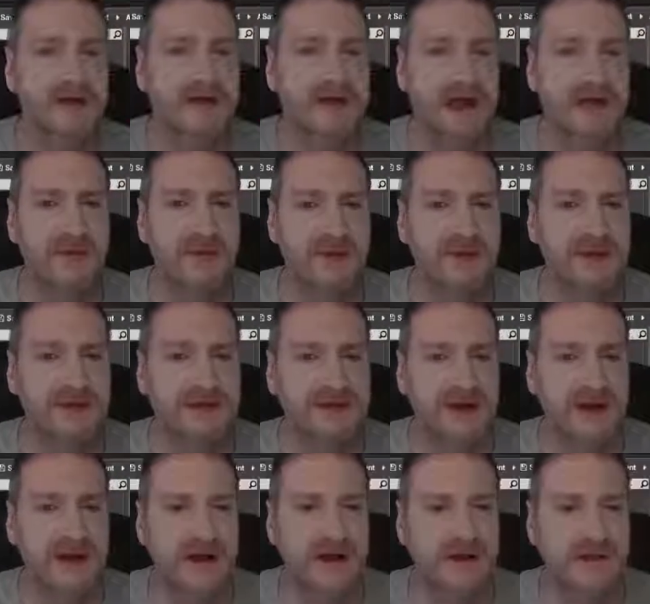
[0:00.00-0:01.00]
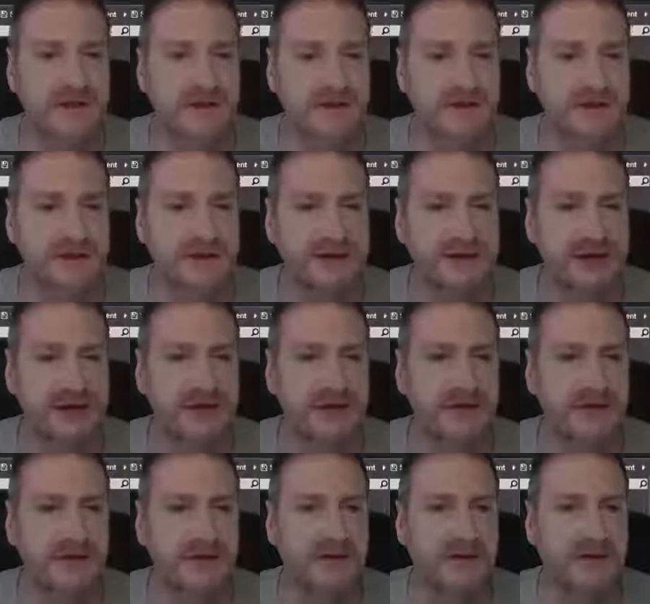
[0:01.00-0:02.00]
The same on this side.
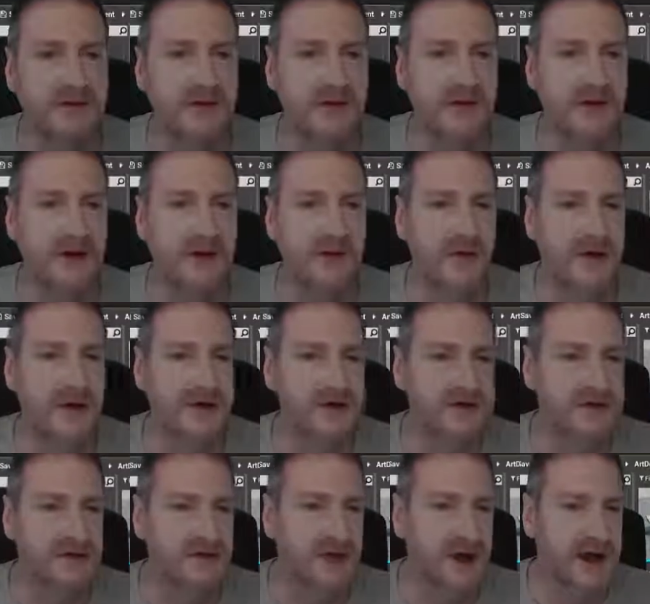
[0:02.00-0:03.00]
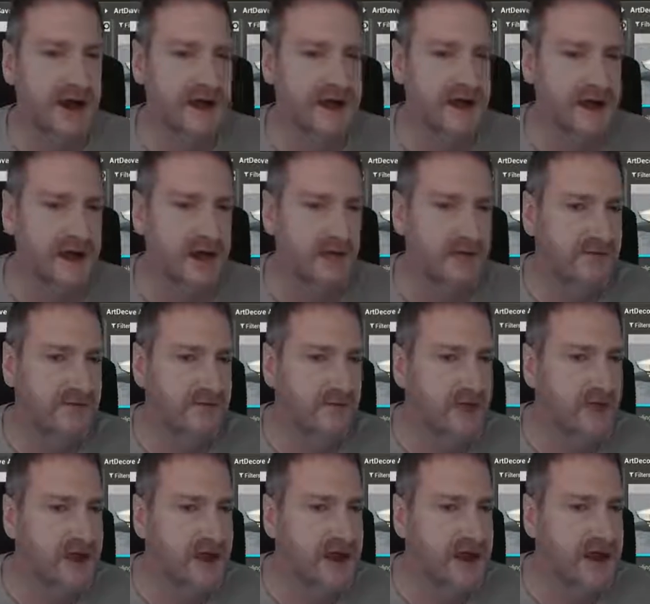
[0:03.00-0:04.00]
So I wanted to break the
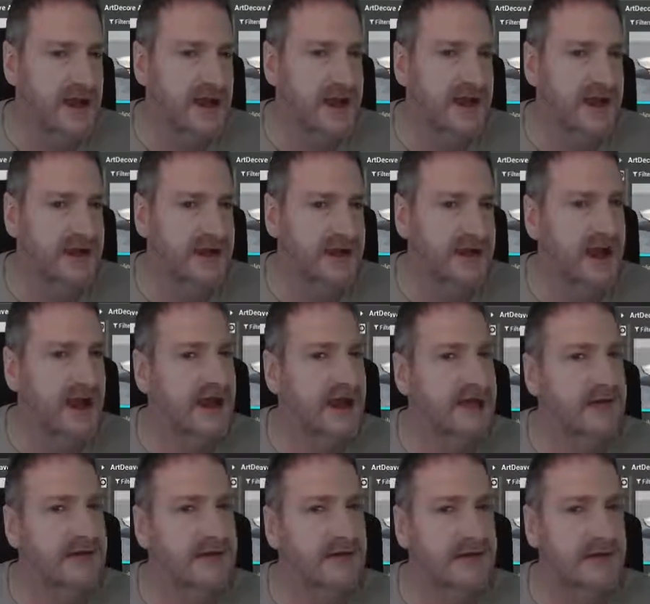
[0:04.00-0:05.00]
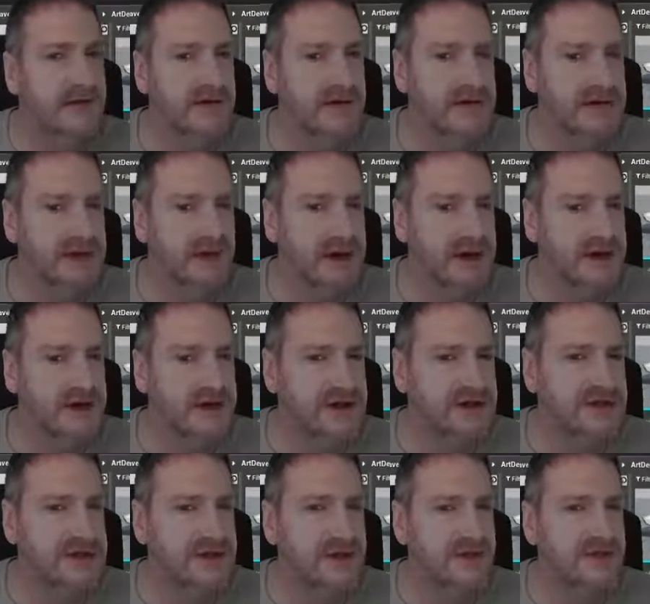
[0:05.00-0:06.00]
floor here at the gate so I could
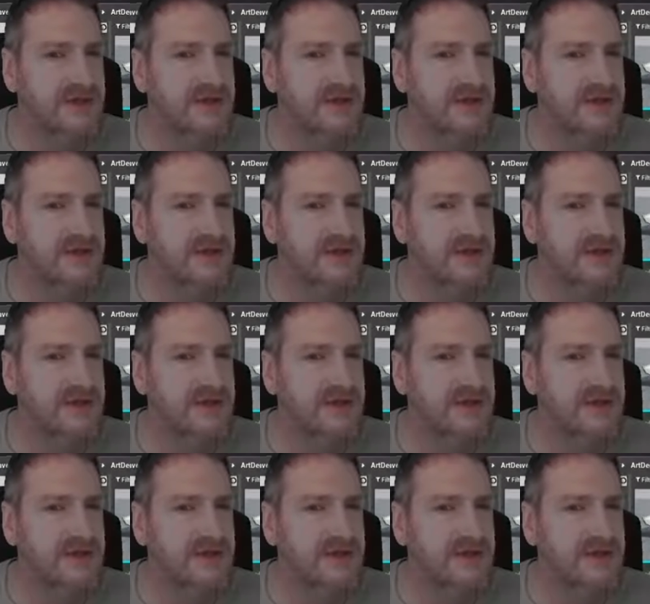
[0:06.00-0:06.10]
use a